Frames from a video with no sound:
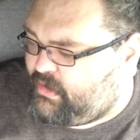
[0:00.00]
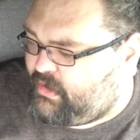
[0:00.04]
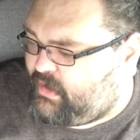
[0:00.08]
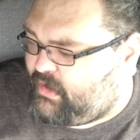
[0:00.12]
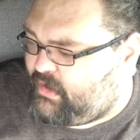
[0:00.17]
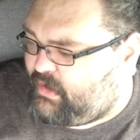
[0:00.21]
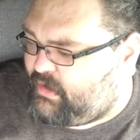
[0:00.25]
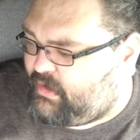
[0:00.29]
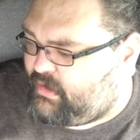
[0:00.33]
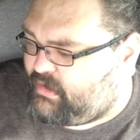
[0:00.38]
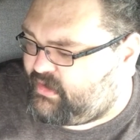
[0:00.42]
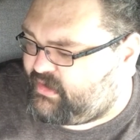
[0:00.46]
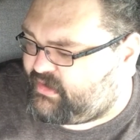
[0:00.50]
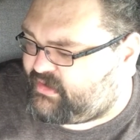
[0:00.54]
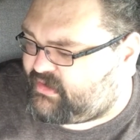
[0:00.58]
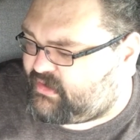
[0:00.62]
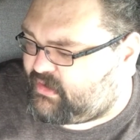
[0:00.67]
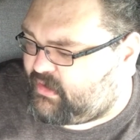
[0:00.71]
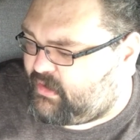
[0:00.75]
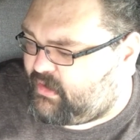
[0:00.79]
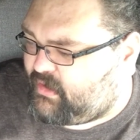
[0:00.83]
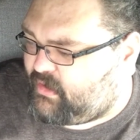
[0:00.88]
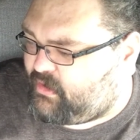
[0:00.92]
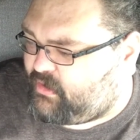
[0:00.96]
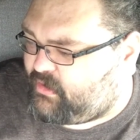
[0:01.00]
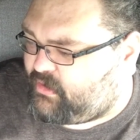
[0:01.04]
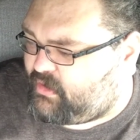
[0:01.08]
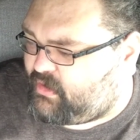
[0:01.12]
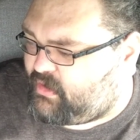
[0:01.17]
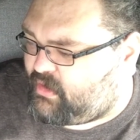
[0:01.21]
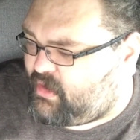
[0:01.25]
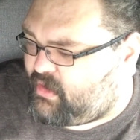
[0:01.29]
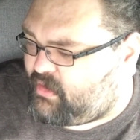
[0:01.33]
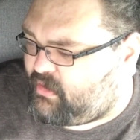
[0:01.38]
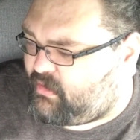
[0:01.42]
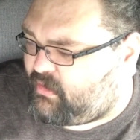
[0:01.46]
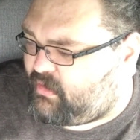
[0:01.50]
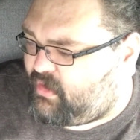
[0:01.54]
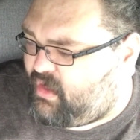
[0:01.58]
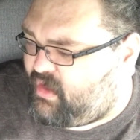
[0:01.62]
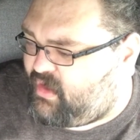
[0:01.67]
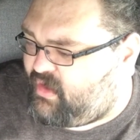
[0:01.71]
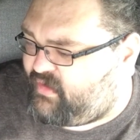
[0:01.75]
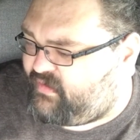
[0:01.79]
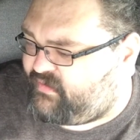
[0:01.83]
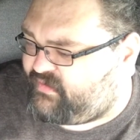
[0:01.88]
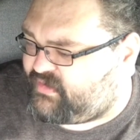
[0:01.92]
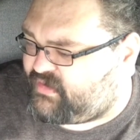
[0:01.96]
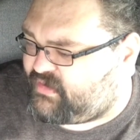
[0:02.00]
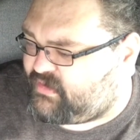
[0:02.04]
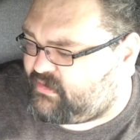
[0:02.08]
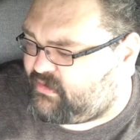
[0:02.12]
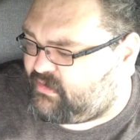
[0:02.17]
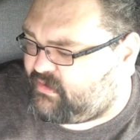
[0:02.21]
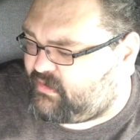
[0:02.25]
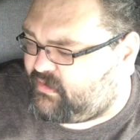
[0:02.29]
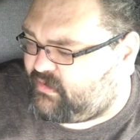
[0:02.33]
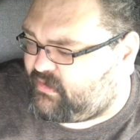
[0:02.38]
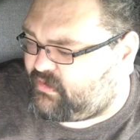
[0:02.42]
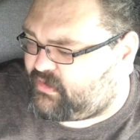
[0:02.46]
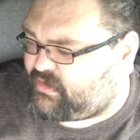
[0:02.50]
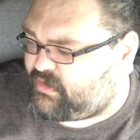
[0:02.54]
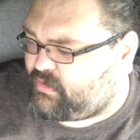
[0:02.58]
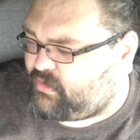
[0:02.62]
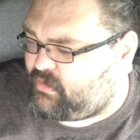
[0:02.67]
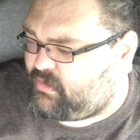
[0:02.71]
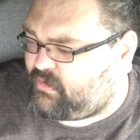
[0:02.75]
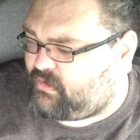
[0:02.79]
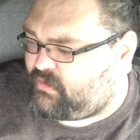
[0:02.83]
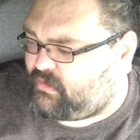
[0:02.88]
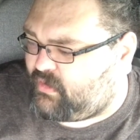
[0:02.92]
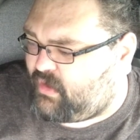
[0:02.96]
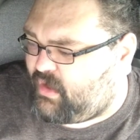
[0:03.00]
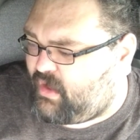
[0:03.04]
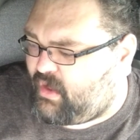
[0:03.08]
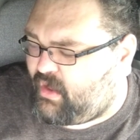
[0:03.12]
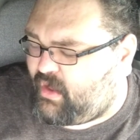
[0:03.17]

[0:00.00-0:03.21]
Let's see here. You got your gloves, your tool.